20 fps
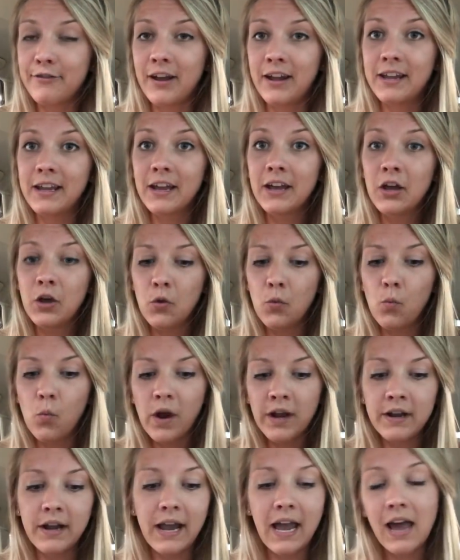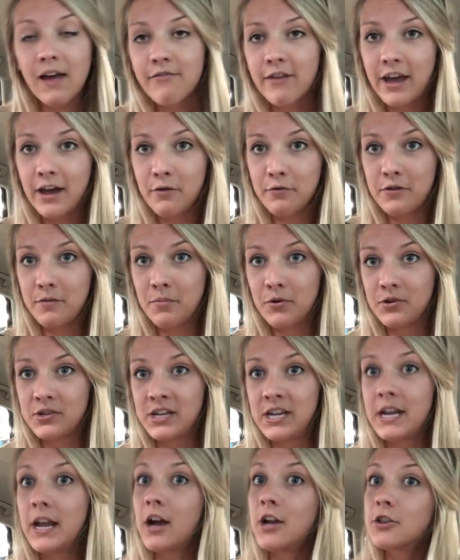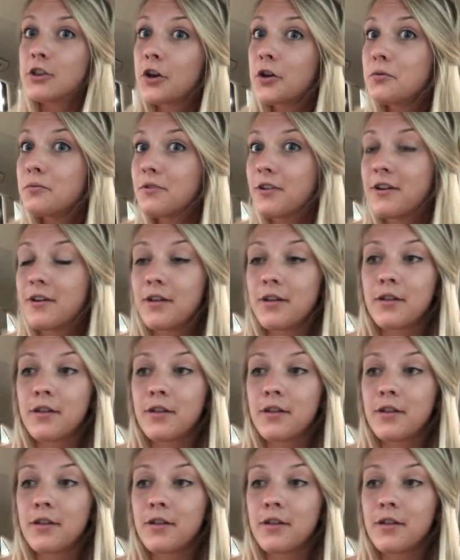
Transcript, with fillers: Like, when I have a healthy body, I don't